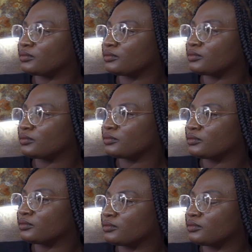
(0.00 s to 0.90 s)

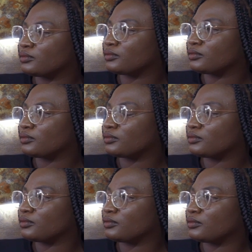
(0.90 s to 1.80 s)

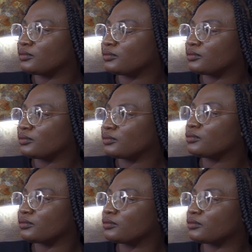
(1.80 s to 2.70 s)

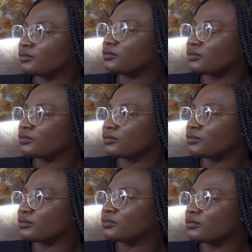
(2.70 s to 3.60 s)

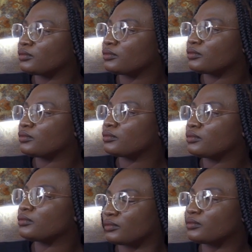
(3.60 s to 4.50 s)

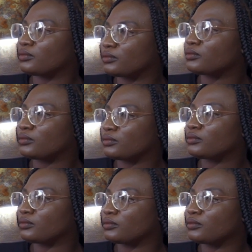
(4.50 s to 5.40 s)

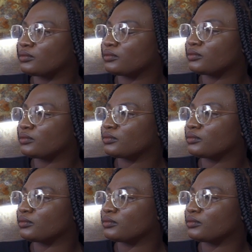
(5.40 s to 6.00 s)
(not speaking)